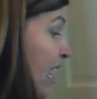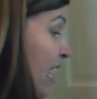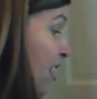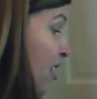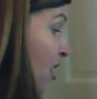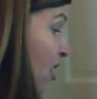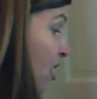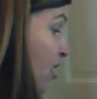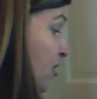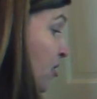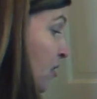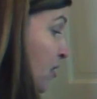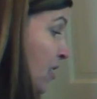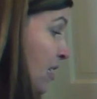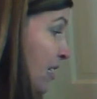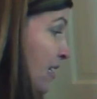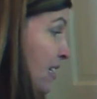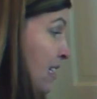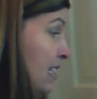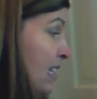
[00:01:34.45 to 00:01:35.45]
It also
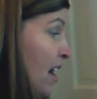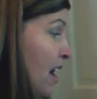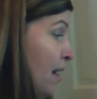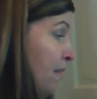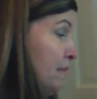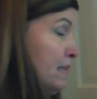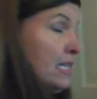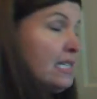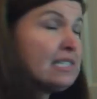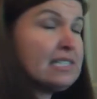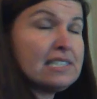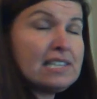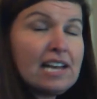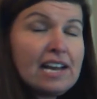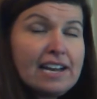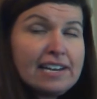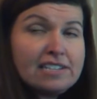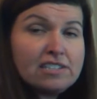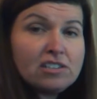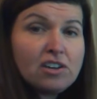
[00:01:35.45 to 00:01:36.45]
says that the opposite
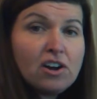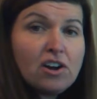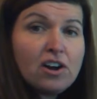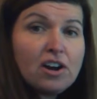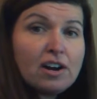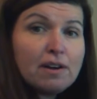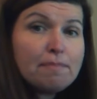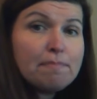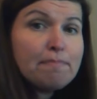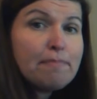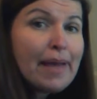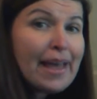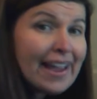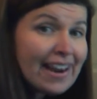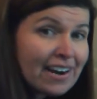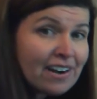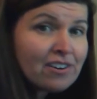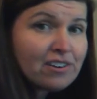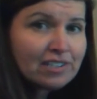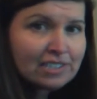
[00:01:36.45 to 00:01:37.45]
sides are
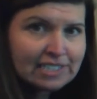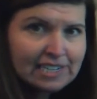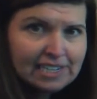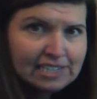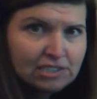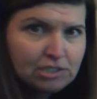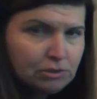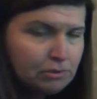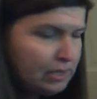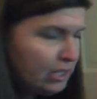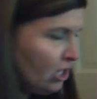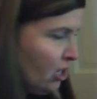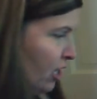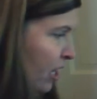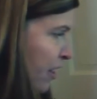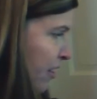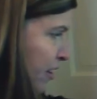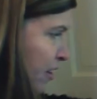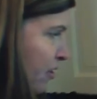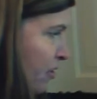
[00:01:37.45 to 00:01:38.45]
parallel to each
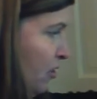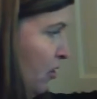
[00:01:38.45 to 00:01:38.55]
other.